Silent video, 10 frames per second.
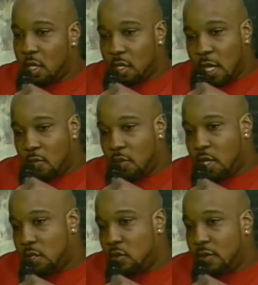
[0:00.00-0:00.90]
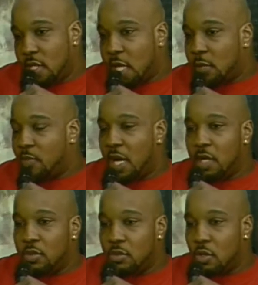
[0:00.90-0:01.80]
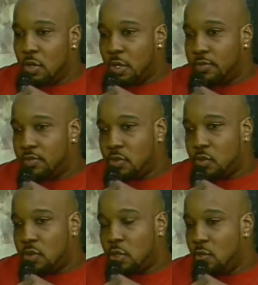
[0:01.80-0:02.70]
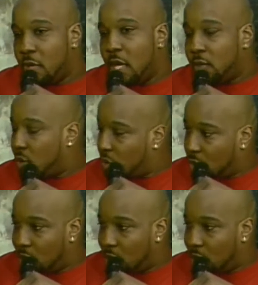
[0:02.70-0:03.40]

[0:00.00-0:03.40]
he's like, well, you the next bout or two bouts.